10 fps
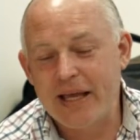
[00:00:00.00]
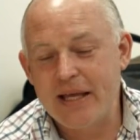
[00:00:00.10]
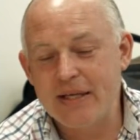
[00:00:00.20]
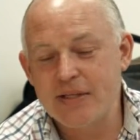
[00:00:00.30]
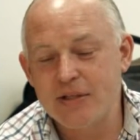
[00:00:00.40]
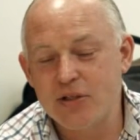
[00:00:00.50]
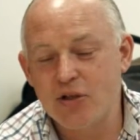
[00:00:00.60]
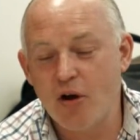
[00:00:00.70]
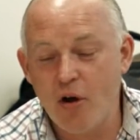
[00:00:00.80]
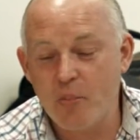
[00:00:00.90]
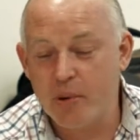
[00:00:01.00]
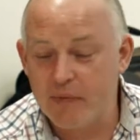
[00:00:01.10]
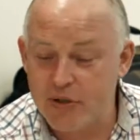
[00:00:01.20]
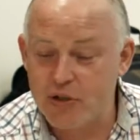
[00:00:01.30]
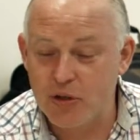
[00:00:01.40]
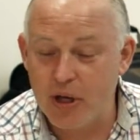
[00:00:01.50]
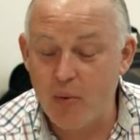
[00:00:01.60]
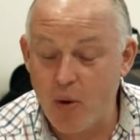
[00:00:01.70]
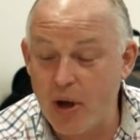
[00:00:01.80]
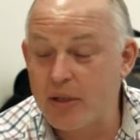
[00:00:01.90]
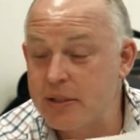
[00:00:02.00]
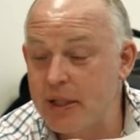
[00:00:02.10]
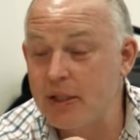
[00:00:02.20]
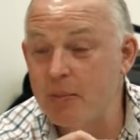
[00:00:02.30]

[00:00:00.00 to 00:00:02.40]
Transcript: is the top of the tree wider than the